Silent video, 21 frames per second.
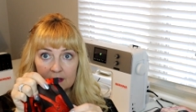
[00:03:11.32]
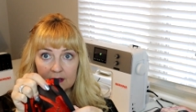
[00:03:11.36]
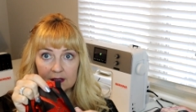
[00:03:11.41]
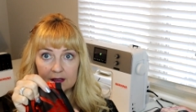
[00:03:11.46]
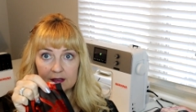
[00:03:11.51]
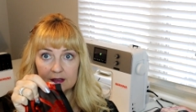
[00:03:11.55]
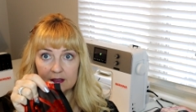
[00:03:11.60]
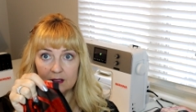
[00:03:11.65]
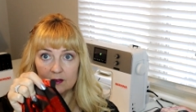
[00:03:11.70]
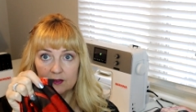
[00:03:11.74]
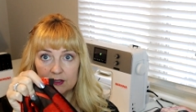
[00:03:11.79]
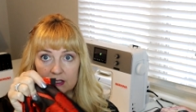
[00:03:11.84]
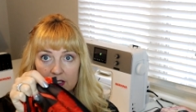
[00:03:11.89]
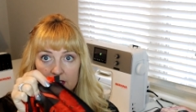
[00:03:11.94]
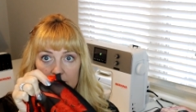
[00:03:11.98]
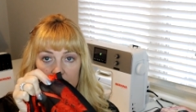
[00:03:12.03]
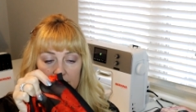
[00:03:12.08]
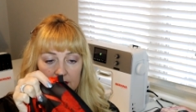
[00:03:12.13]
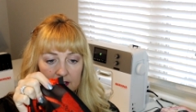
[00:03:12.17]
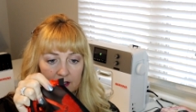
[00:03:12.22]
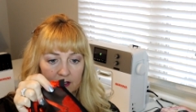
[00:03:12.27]
This selvage
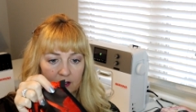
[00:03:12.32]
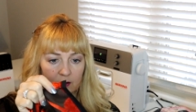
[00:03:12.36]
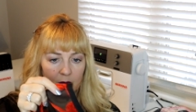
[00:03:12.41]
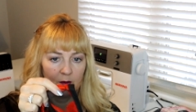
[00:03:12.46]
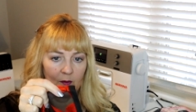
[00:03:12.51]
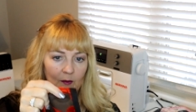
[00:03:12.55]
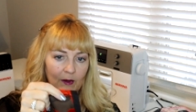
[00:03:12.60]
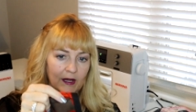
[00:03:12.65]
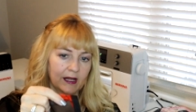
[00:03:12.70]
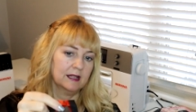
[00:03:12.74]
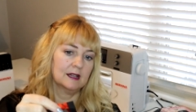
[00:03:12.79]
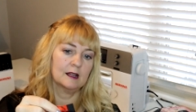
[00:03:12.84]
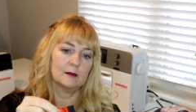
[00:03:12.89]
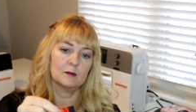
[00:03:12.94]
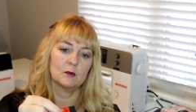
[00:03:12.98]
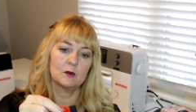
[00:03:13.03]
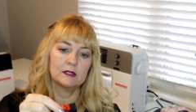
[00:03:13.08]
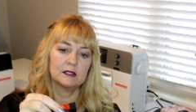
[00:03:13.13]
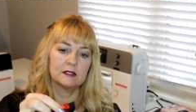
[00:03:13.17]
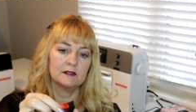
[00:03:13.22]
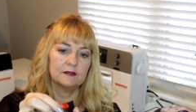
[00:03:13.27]
edge is gonna go away and
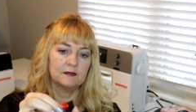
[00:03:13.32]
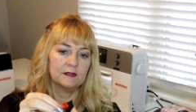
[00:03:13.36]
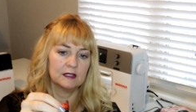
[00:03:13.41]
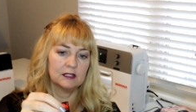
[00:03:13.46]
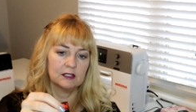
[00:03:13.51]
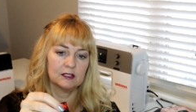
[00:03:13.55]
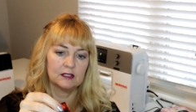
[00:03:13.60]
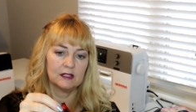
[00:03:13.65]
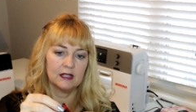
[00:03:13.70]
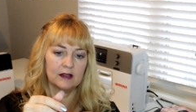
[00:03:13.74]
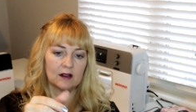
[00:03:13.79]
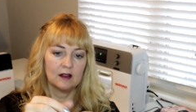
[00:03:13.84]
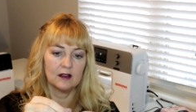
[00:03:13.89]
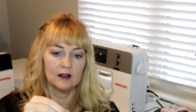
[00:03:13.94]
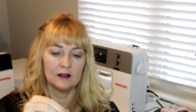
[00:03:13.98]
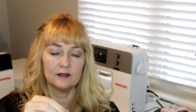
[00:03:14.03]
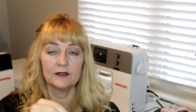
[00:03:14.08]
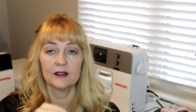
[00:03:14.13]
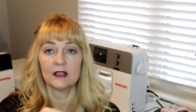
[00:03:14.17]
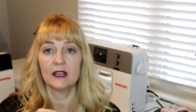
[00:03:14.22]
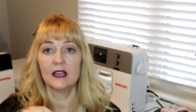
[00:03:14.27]
I'm going to finish that
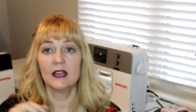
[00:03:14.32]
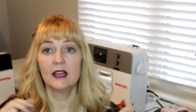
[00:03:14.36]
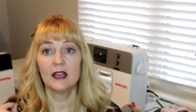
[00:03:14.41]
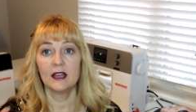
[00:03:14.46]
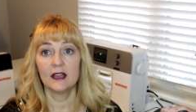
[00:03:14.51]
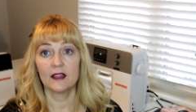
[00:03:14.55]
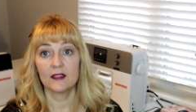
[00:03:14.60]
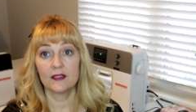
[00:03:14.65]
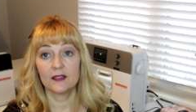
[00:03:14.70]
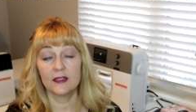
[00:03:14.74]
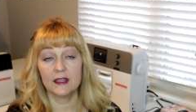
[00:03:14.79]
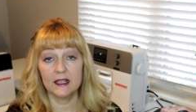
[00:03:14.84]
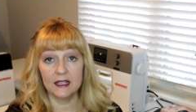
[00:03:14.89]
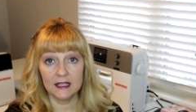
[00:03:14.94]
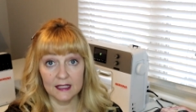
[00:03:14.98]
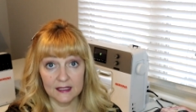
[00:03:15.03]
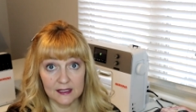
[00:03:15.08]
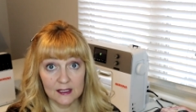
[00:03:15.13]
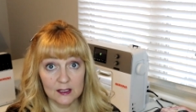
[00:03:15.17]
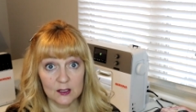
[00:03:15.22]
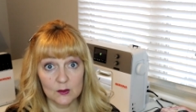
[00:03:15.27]
off. The
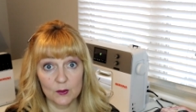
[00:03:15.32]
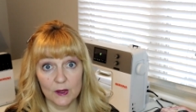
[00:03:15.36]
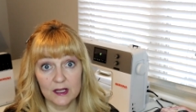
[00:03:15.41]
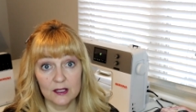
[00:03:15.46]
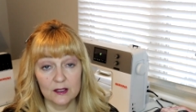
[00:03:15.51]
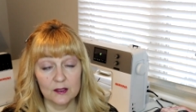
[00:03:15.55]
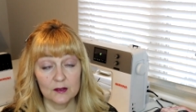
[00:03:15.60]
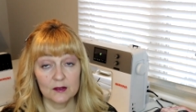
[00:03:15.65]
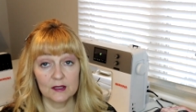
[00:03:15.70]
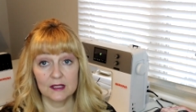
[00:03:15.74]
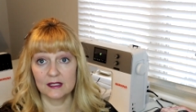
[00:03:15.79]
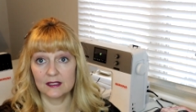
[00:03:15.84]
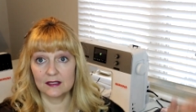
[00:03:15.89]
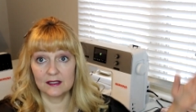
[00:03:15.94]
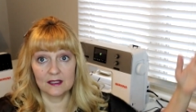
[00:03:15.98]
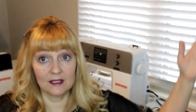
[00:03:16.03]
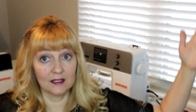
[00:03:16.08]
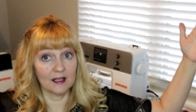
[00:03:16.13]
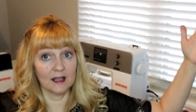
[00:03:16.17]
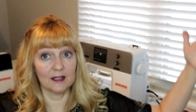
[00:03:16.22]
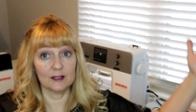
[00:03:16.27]
easiest way to do this
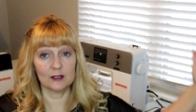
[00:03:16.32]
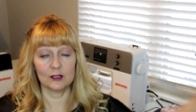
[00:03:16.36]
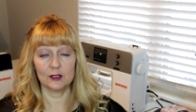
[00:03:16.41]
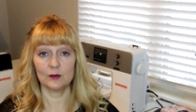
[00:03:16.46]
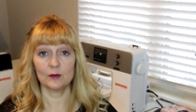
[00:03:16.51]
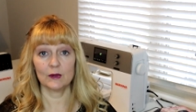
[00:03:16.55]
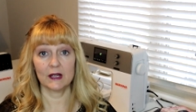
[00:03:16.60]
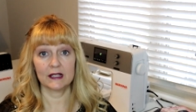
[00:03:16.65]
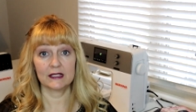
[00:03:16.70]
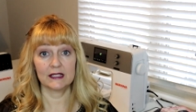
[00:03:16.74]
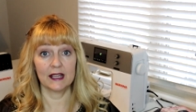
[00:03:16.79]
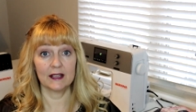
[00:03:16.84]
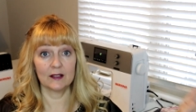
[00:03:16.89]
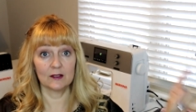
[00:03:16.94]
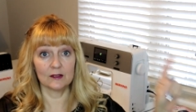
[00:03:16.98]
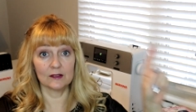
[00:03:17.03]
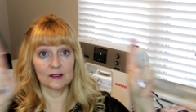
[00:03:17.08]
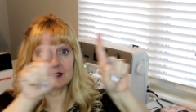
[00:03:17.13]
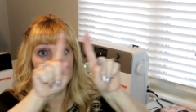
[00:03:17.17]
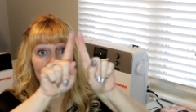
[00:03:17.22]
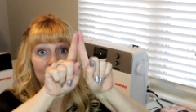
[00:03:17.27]
is to cut two
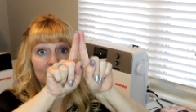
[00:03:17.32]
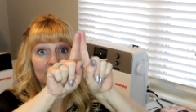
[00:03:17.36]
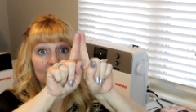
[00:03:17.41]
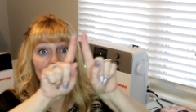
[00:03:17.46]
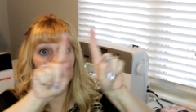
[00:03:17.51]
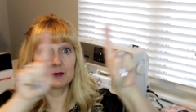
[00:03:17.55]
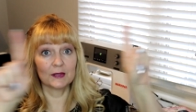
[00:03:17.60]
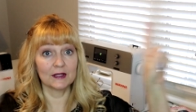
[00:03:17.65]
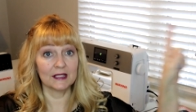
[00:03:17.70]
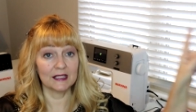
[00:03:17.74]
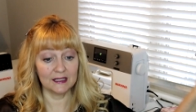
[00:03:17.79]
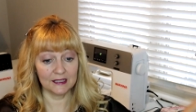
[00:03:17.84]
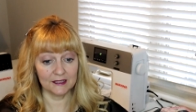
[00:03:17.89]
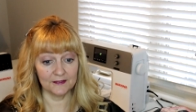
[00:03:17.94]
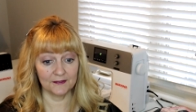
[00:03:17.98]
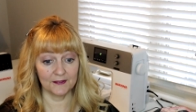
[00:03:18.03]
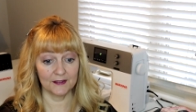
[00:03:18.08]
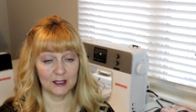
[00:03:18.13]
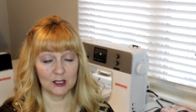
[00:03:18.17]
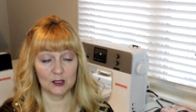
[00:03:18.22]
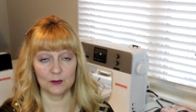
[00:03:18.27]
rectangles, completely
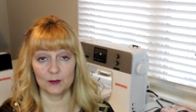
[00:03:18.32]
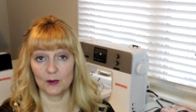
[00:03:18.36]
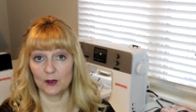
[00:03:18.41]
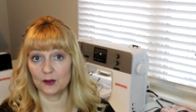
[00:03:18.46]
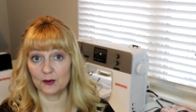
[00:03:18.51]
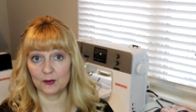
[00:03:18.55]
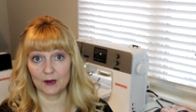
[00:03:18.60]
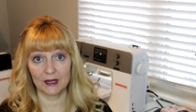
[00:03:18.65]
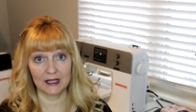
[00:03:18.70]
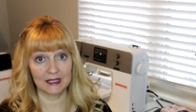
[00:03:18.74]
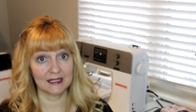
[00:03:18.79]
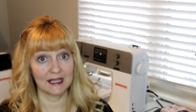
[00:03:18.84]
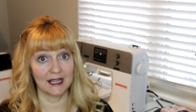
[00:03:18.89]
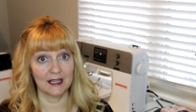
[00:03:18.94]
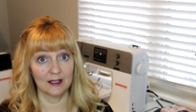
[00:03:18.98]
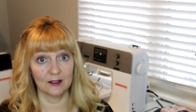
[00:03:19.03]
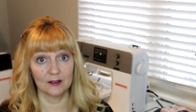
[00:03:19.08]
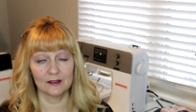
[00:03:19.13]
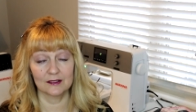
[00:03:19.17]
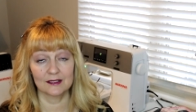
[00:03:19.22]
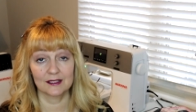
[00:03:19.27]
finish both
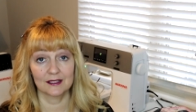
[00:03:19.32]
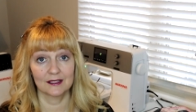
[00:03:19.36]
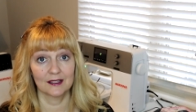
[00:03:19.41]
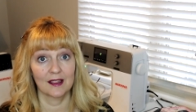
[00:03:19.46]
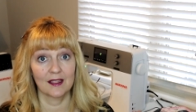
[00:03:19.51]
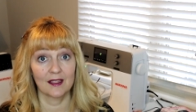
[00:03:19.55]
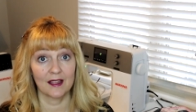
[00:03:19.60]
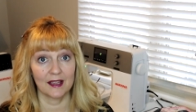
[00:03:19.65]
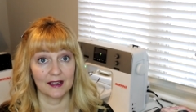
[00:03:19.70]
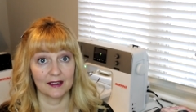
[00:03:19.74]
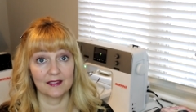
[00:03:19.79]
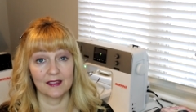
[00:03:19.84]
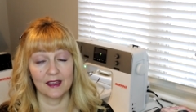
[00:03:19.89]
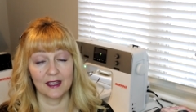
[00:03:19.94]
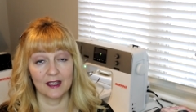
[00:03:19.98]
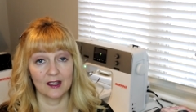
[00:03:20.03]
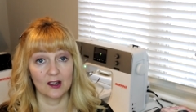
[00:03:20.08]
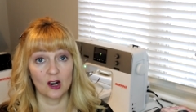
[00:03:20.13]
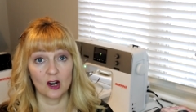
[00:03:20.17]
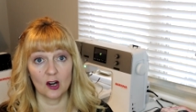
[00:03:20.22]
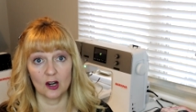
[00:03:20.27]
rectangles like
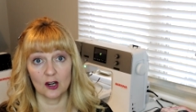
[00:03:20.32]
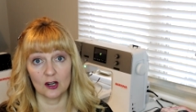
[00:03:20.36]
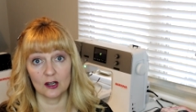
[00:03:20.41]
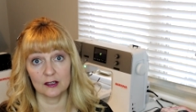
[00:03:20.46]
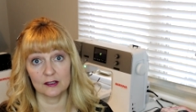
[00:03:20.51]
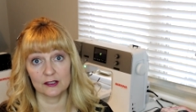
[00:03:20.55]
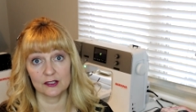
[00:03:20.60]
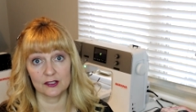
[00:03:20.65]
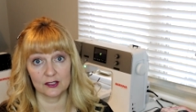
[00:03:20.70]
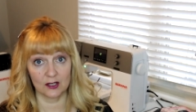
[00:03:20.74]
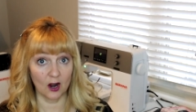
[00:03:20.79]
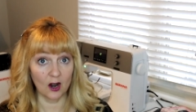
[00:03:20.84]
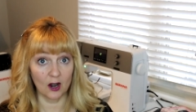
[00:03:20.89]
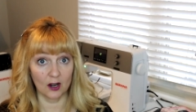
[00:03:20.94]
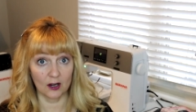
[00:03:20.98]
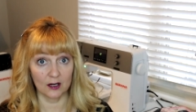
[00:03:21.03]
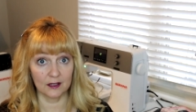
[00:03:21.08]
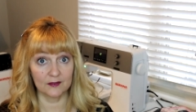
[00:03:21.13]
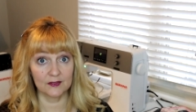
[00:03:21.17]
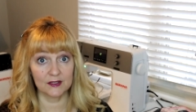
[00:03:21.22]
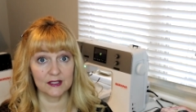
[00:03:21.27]
they are
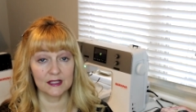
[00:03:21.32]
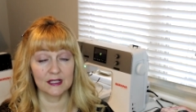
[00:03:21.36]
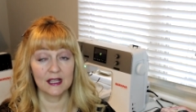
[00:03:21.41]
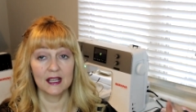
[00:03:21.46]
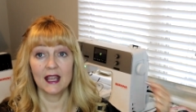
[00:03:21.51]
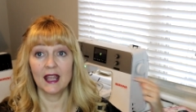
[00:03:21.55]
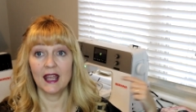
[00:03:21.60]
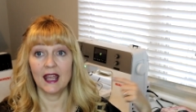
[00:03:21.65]
scarves,